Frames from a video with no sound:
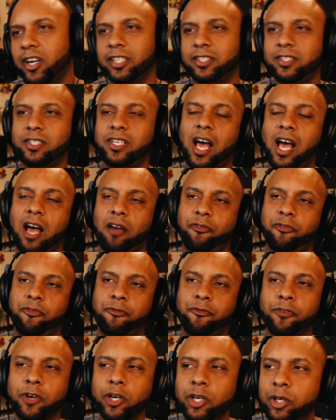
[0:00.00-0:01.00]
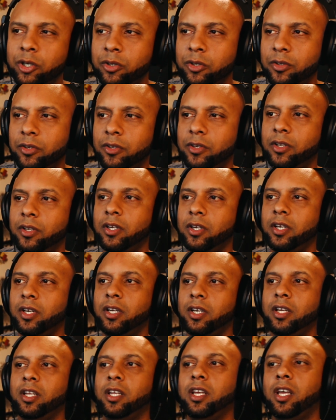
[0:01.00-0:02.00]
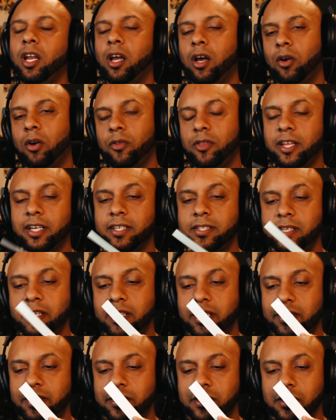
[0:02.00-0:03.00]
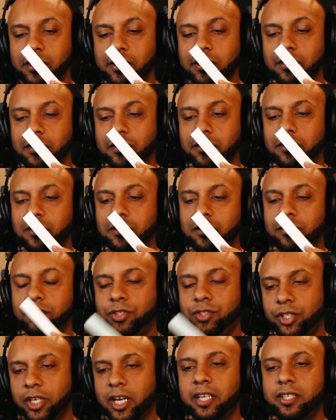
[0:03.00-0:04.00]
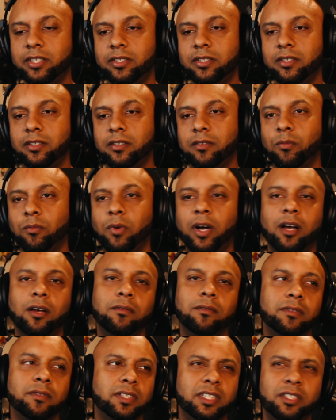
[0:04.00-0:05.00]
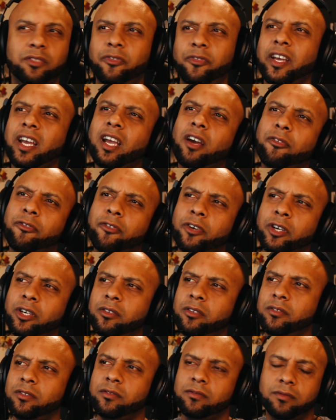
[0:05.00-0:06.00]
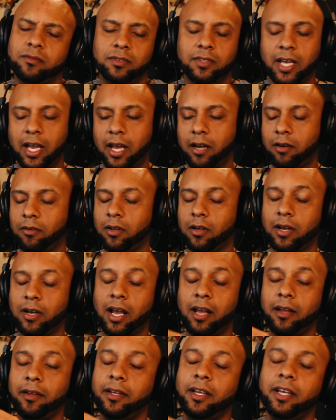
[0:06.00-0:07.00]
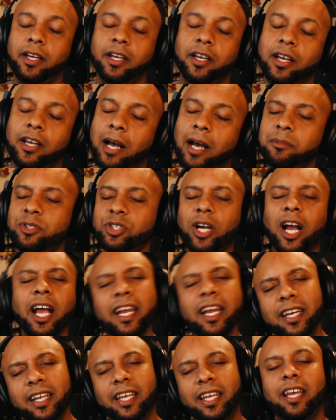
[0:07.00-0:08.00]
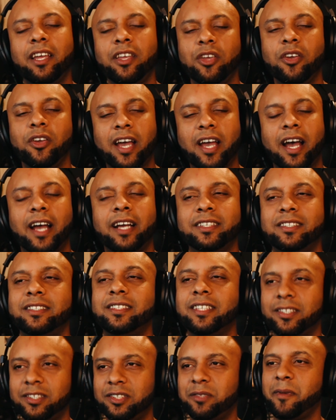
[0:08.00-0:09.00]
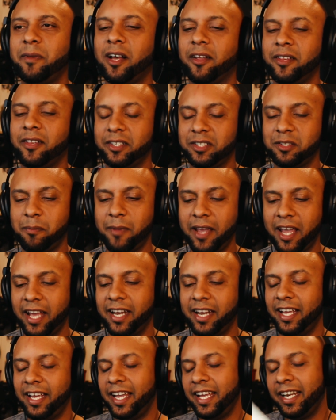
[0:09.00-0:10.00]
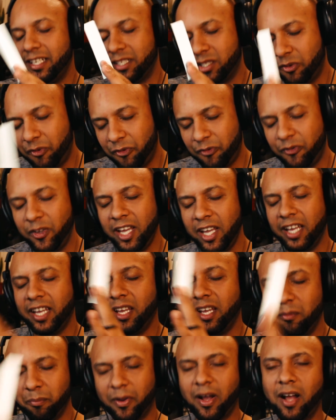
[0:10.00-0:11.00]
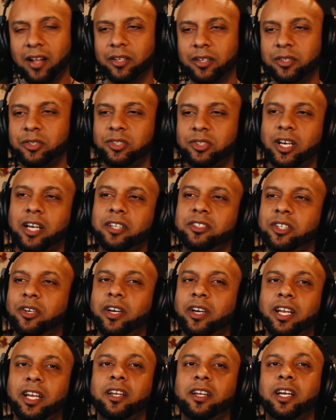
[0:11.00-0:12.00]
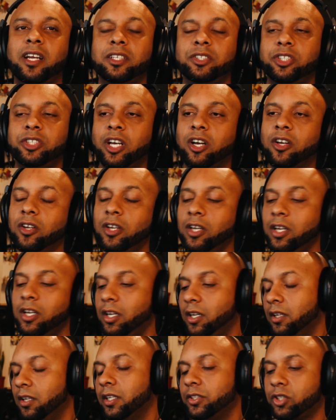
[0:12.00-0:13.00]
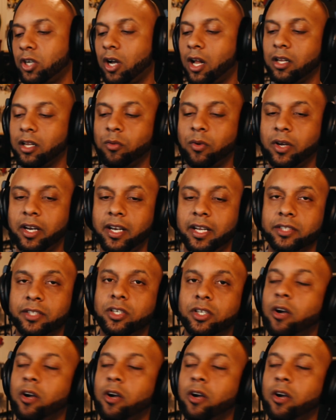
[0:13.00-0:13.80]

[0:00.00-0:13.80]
It's not fruit. You know, this is just, well, is fig a fruit? I don't know. I'm trying to get you guys to smell this, man. It is fig and Palo Santo in a nutshell. Let's call it what it is.